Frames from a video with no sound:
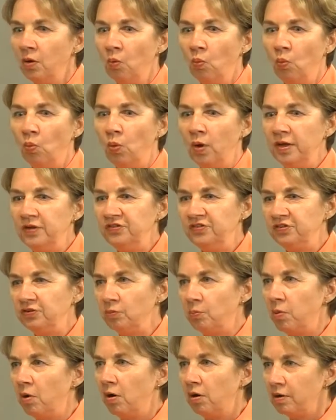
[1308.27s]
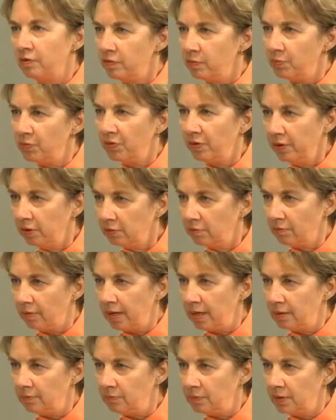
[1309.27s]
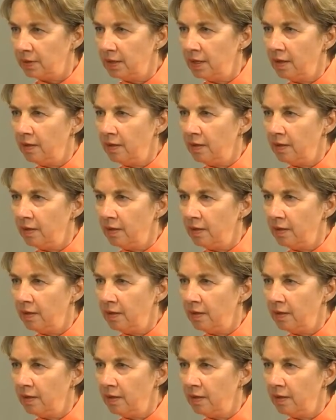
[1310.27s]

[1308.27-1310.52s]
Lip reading: Once you're part of the program,